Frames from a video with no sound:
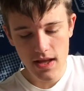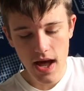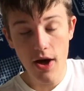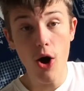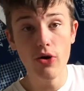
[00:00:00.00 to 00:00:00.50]

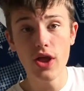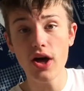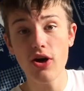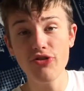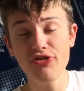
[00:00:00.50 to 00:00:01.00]
And, oh,
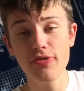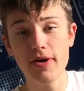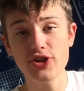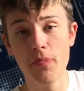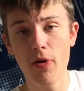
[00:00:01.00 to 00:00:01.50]
not also to
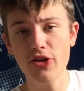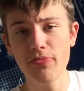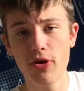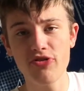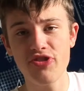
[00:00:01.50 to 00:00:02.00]
mention,
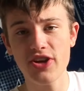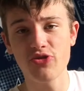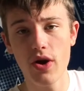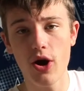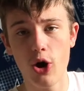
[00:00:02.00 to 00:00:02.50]
Baltimore has yet
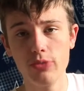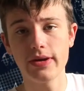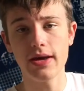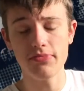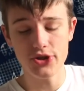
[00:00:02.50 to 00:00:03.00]
to win a home
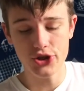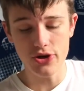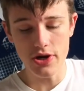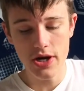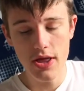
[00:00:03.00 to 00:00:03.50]
game this
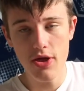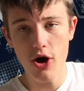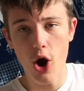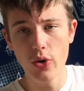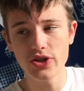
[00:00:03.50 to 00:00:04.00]
year.
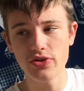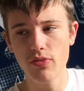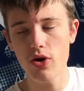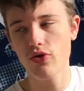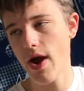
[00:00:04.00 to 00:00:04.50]
They're 0-1.
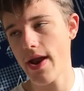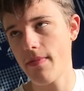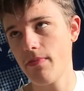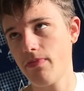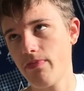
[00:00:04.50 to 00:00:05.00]
Well,
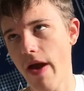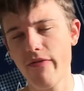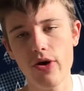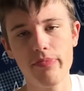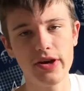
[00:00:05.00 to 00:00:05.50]
granted,
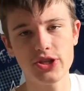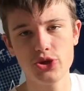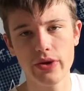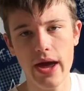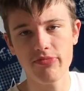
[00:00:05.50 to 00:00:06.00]
they've only played
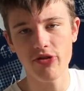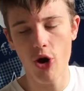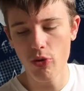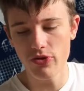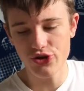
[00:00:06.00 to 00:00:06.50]
two games at
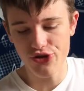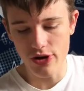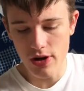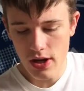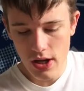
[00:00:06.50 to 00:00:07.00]
home this year.